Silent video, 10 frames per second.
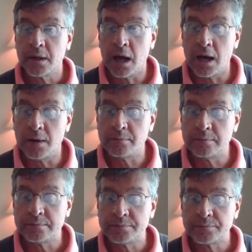a
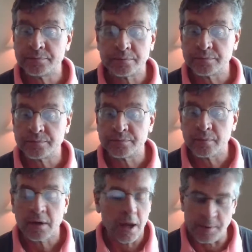
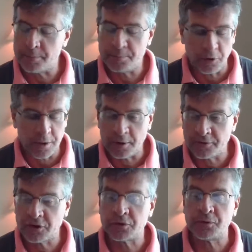billion
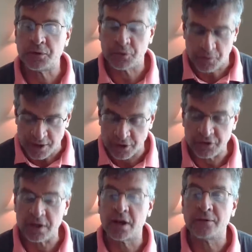perfect
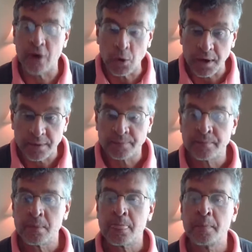spheres in Havona.
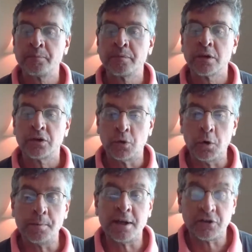So
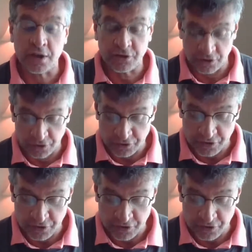it makes sense that there's